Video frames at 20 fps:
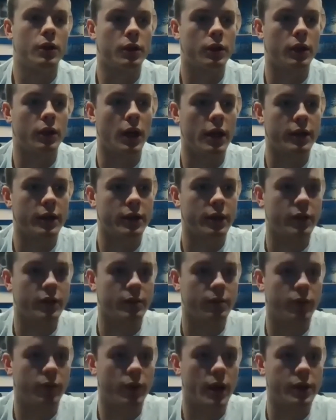God, it's going to
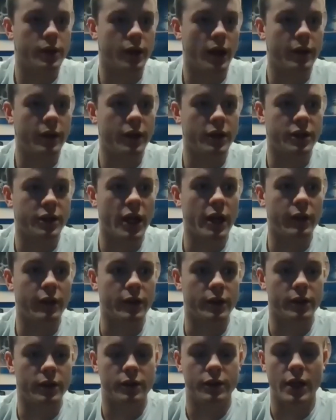surprise you. I think
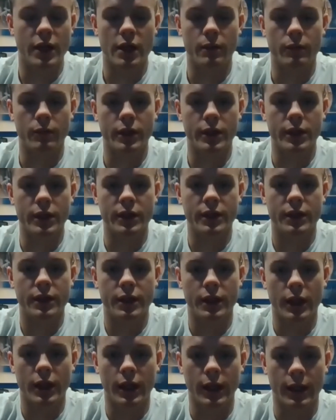Jalen, Jalen Bridges,
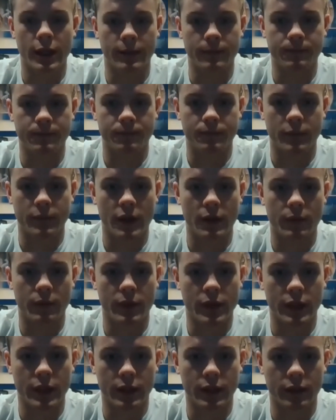um, him
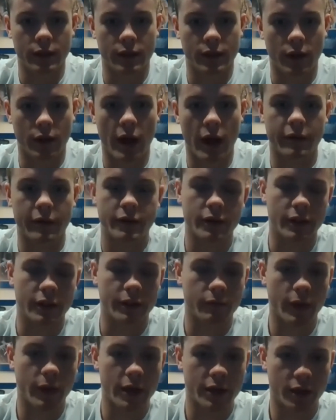being, you know, obviously
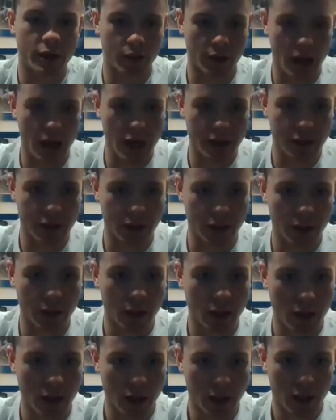redshirt last year.
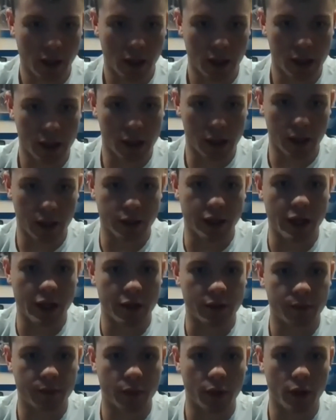Uh,
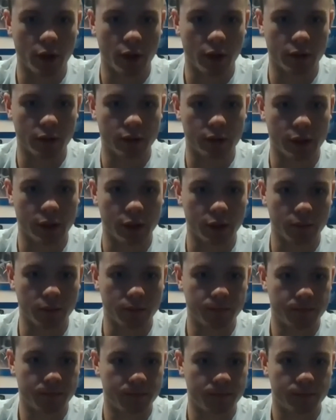Jalen's put on, you know,
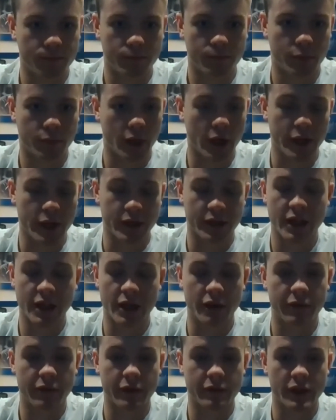probably ten
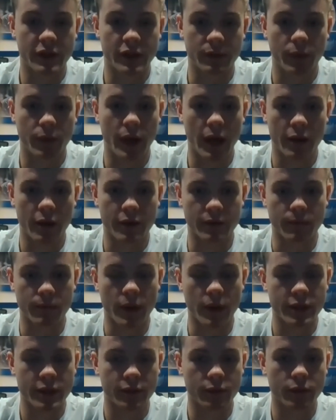or fifteen pounds of
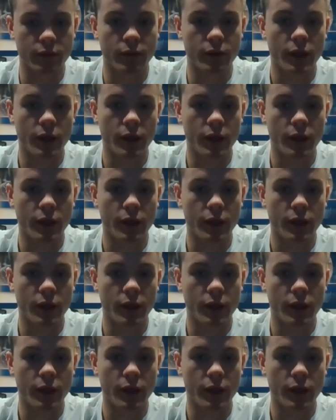muscle.